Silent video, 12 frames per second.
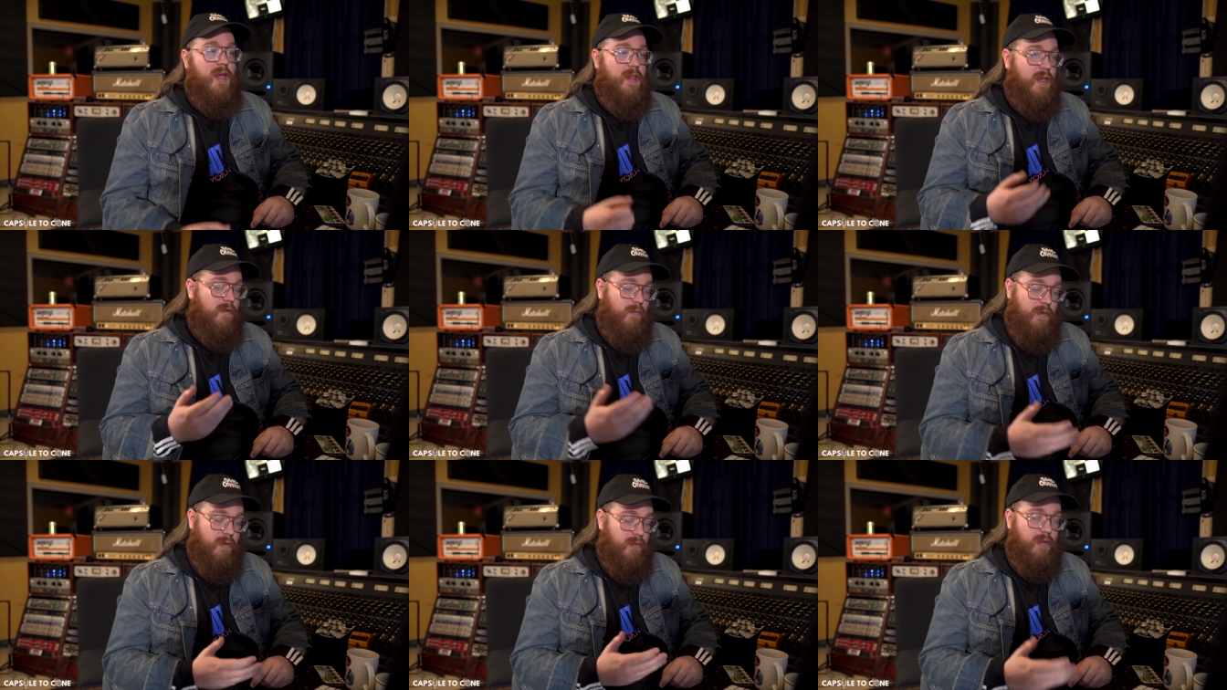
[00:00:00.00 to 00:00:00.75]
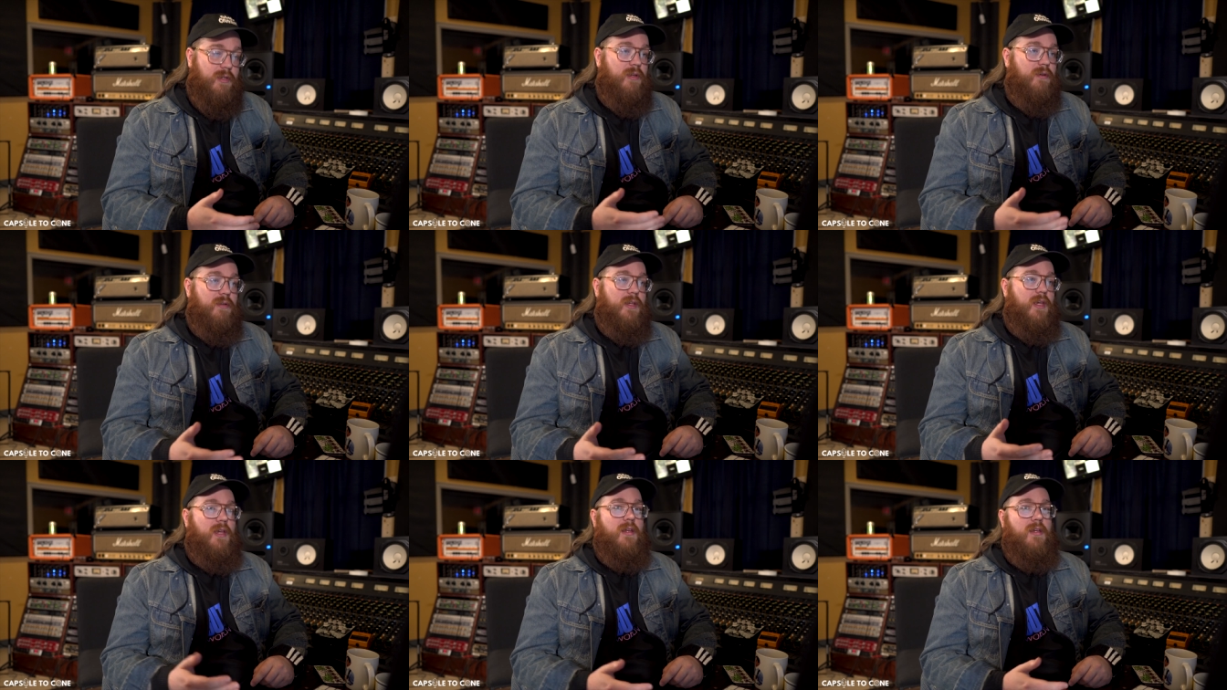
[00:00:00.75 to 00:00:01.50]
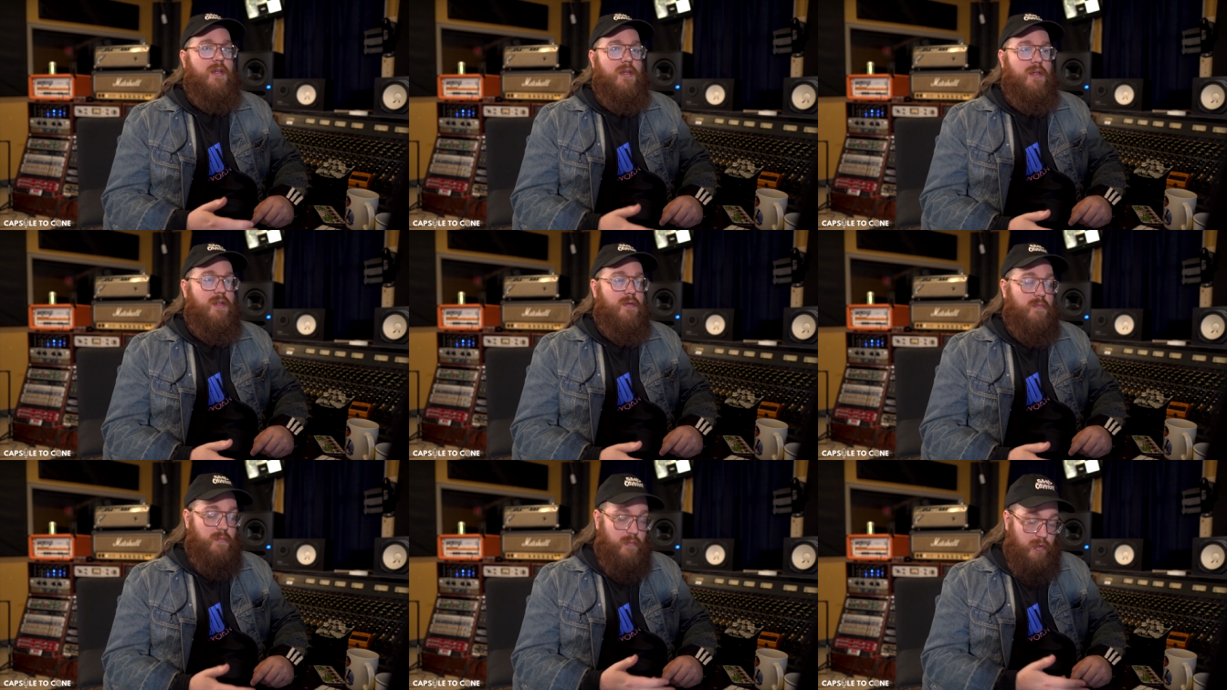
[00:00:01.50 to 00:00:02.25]
and then we will literally
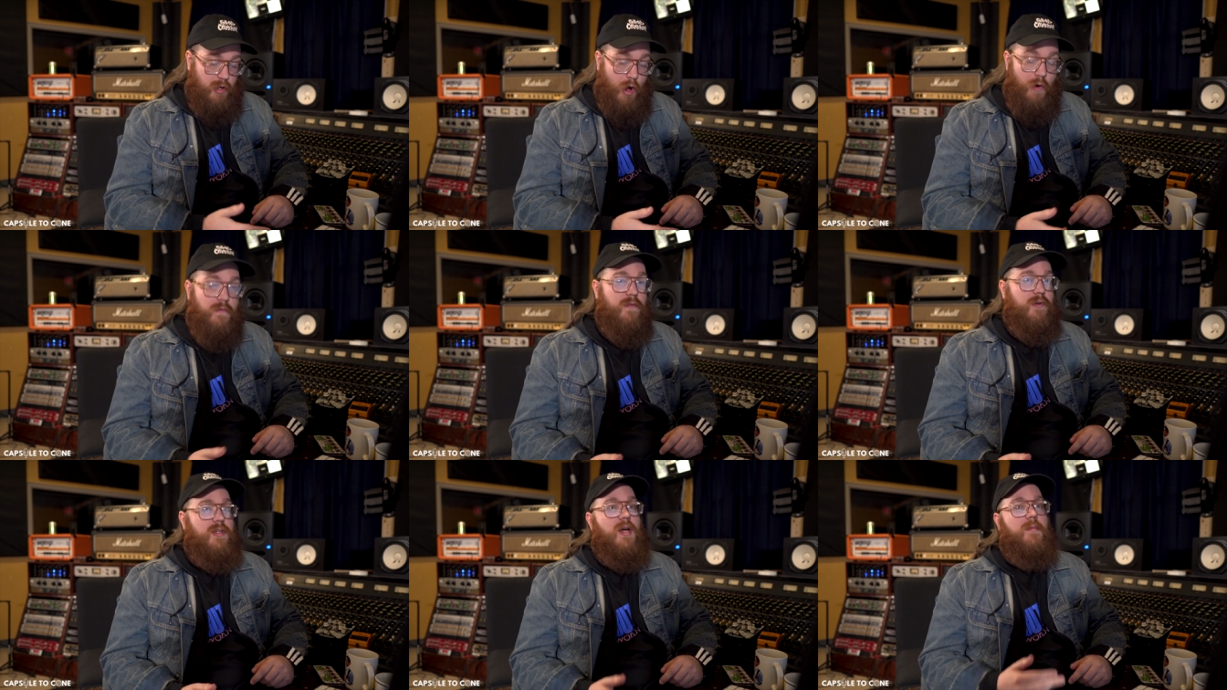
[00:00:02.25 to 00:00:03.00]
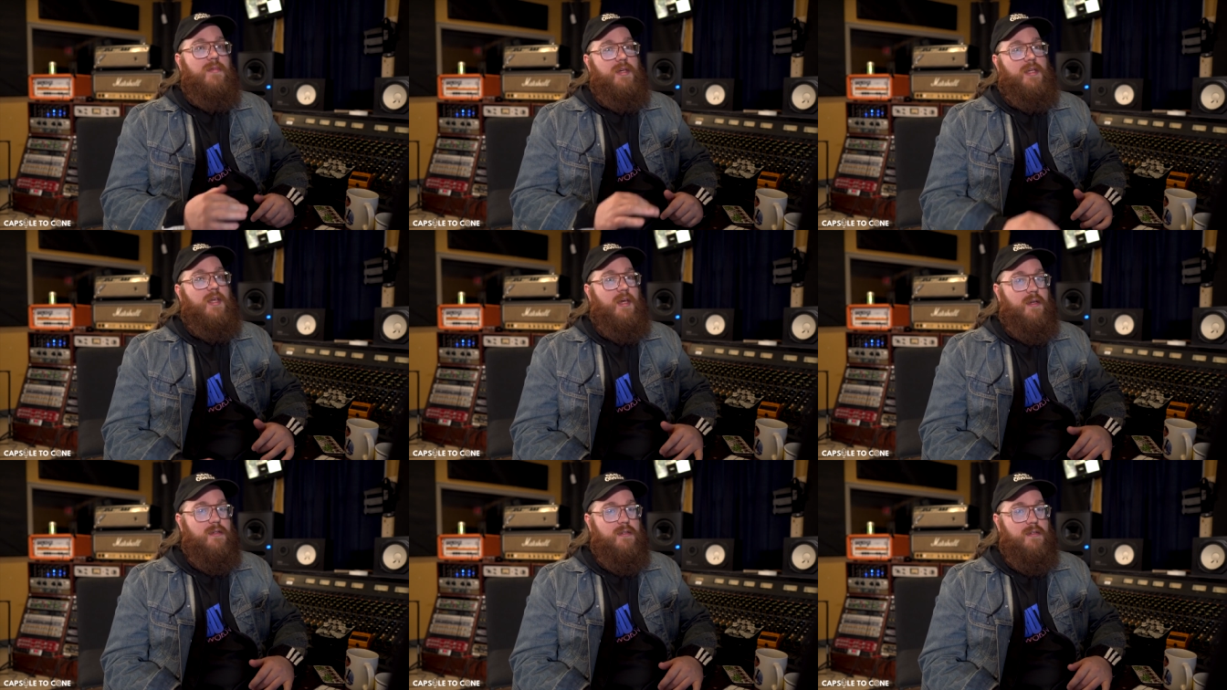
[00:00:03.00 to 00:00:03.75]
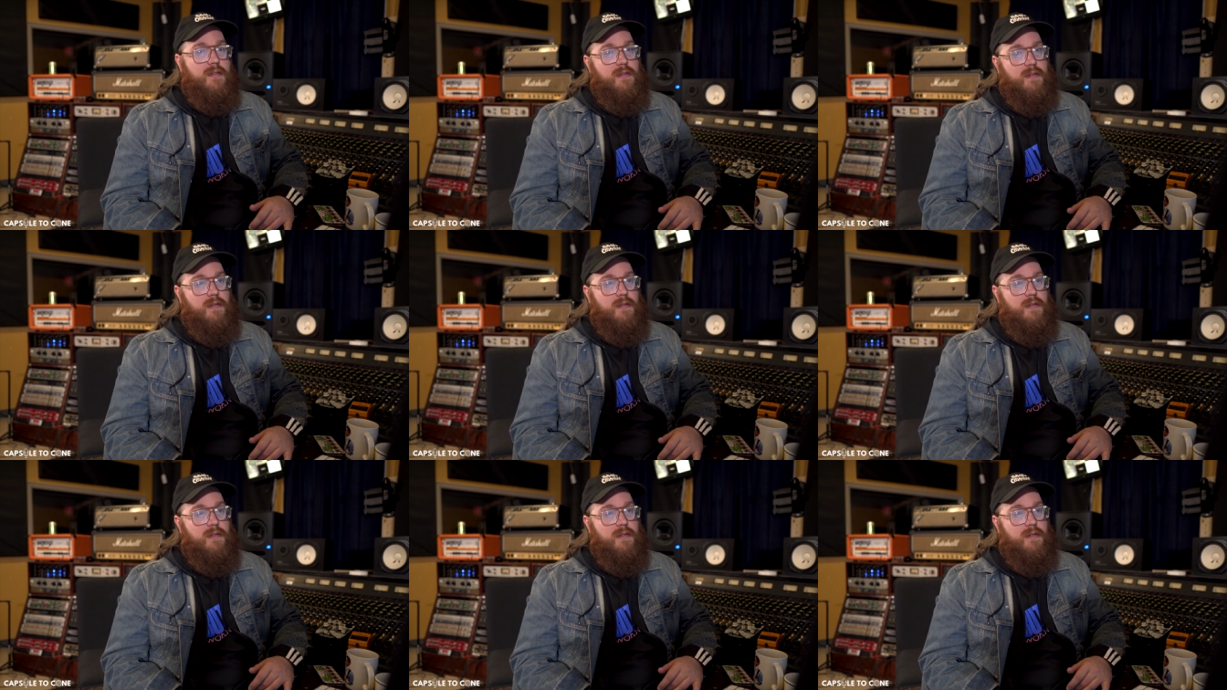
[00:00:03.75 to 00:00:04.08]
overdub the kicks